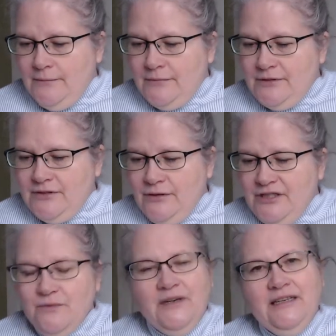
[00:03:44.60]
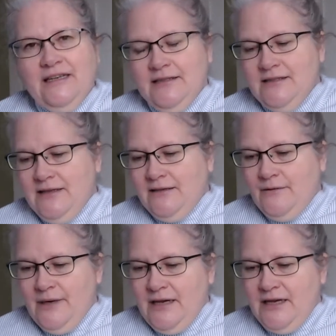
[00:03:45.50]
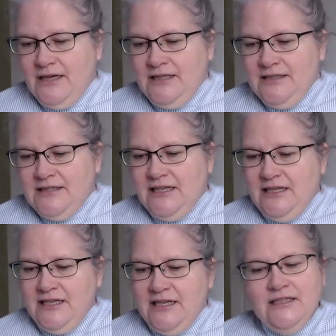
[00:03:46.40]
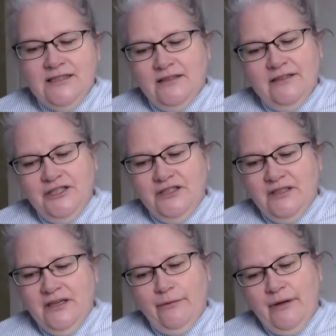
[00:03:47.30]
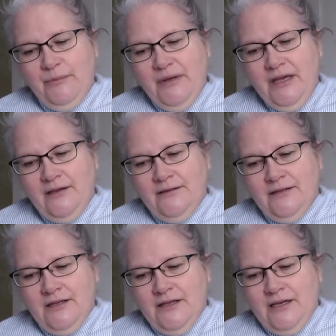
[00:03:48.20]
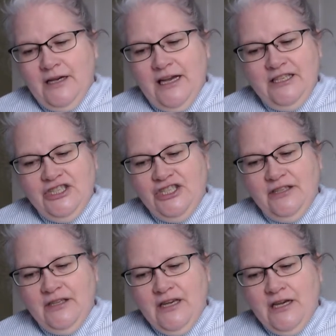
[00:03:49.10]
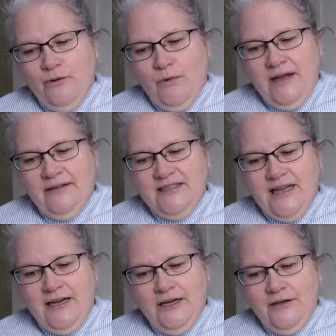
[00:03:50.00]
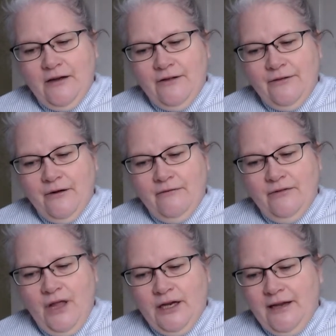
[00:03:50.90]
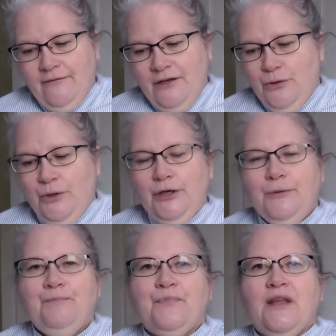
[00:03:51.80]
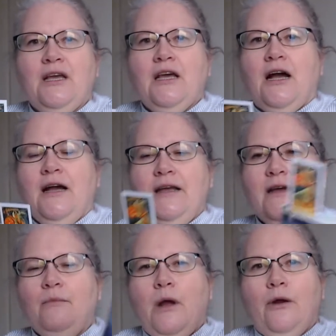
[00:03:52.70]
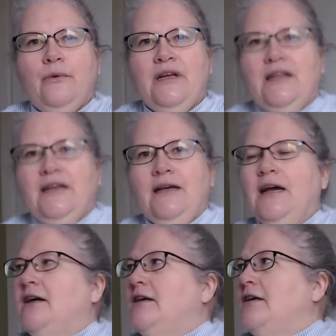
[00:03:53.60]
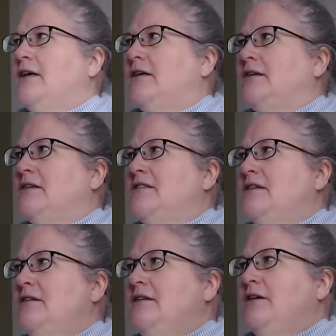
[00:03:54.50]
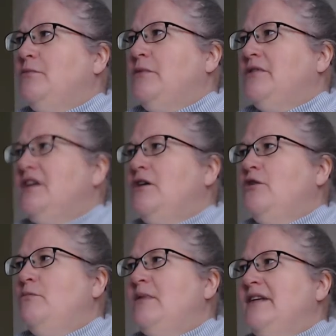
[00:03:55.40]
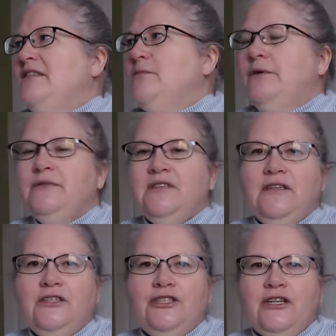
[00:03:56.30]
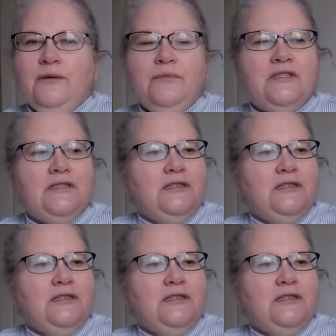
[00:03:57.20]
So I just wanted to get this out of the way because it is deliciously creepy and chilling. Riley Sager, author of Lock Every Door. I am reading Sundown Motel by Simone St. James.